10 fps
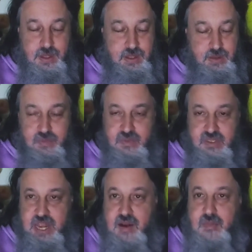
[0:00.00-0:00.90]
You know,
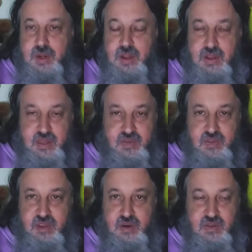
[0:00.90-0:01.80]
sound barrier,
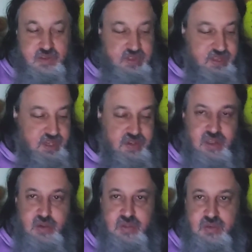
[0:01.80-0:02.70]
different, you know, different things
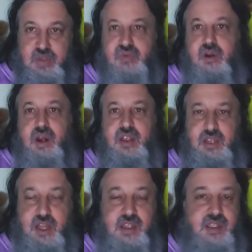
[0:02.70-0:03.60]
in terms of electronics.
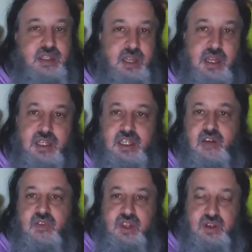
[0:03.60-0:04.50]
A lot of this
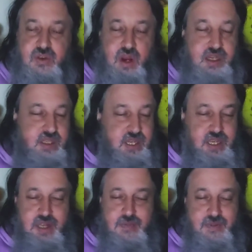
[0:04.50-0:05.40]
stuff with electronics,
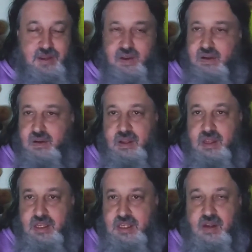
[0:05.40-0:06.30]
the uh, your
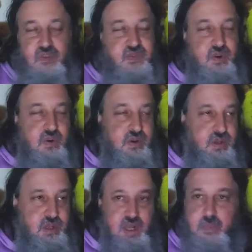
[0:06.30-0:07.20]
cell
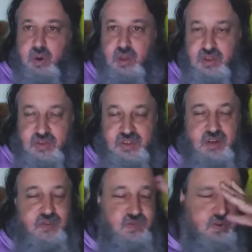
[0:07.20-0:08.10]
phone, the components of your
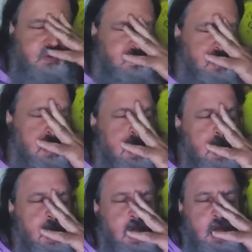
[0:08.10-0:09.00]
cell phone.
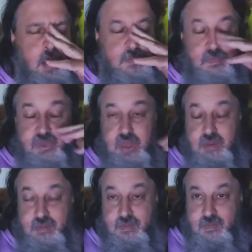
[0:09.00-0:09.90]
Uh,
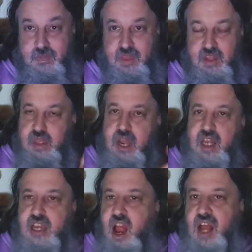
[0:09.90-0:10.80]
there's a lot
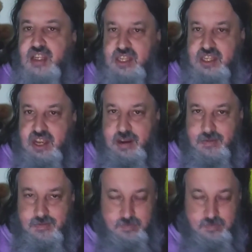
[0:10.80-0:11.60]
of toxins there.